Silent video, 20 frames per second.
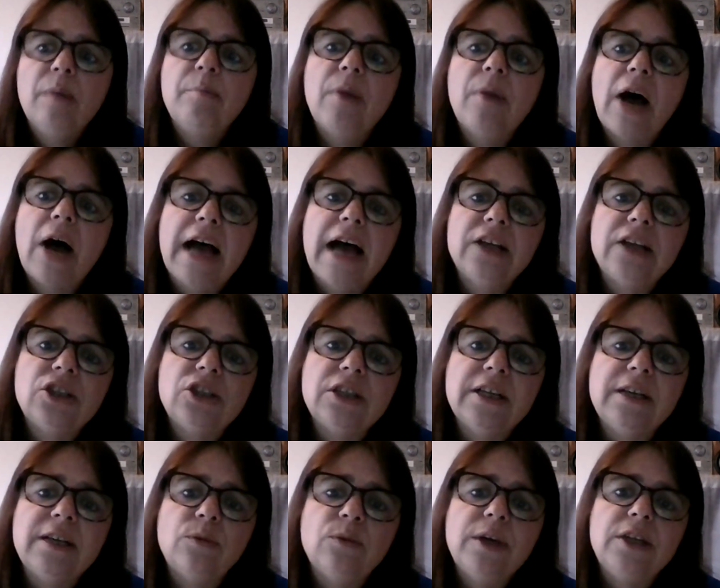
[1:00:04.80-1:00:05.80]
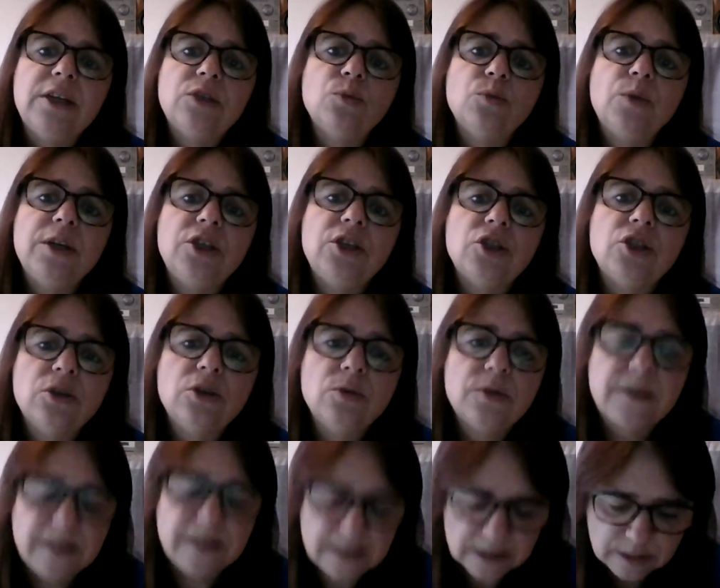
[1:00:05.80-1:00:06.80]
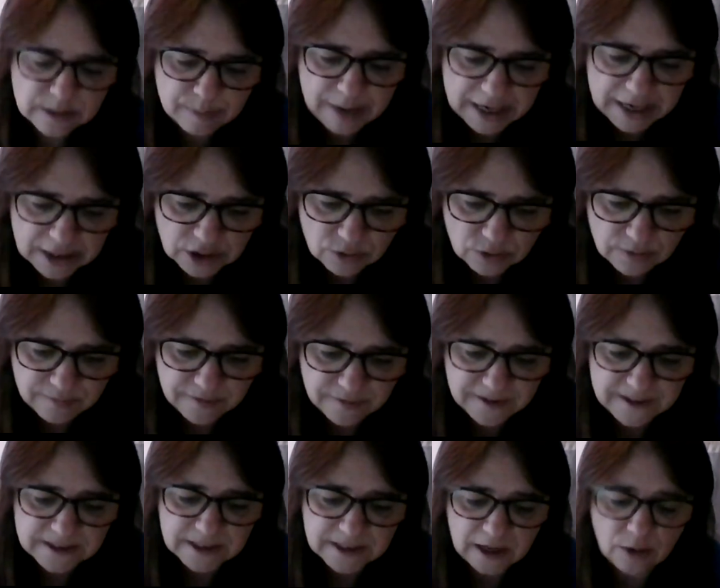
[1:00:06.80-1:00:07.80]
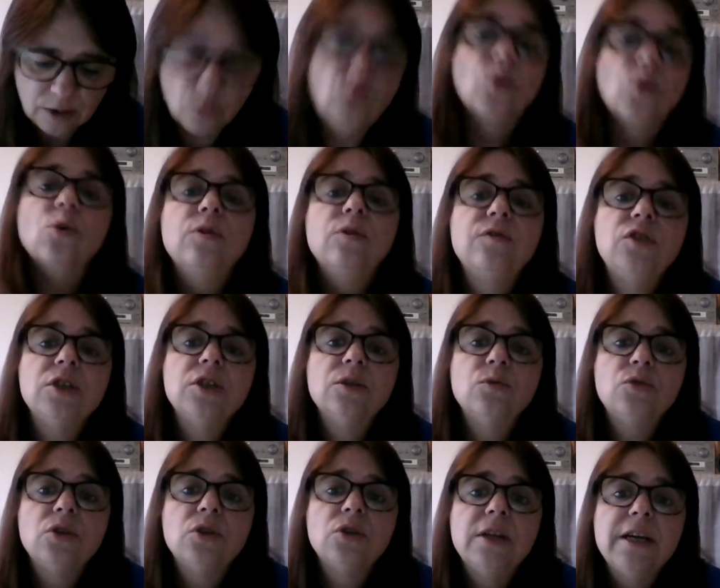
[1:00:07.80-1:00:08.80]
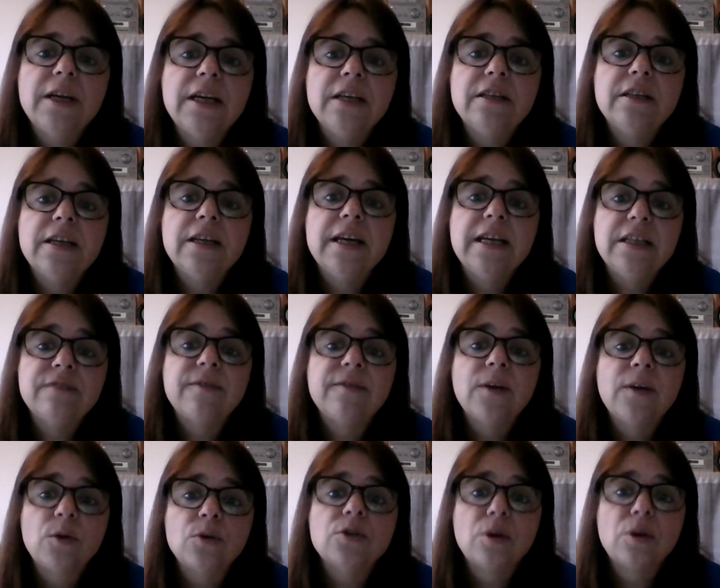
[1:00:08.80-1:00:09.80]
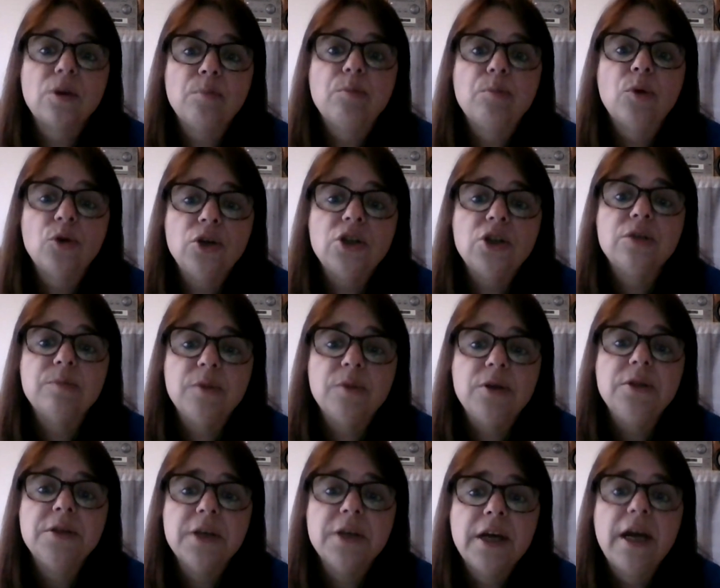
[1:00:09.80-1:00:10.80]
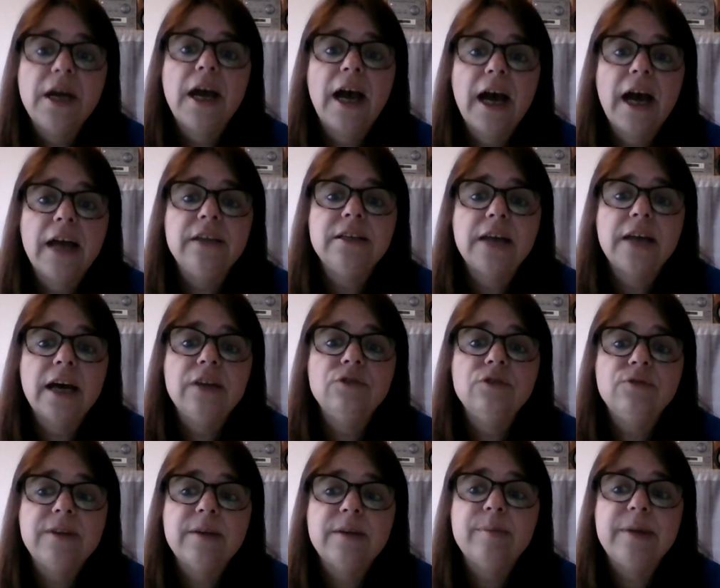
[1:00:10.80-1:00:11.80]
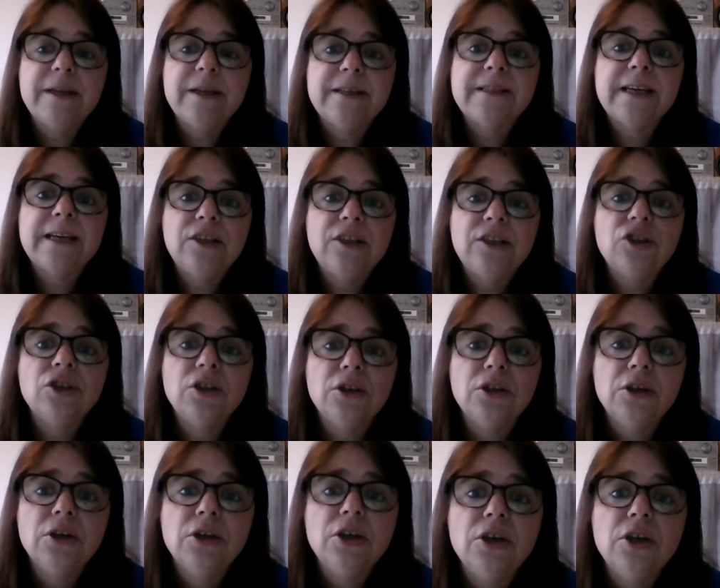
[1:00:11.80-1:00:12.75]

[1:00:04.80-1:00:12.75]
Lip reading: But actually, we choose the inspectorate for this cohort of children that is focused on punishment and rehabilitation.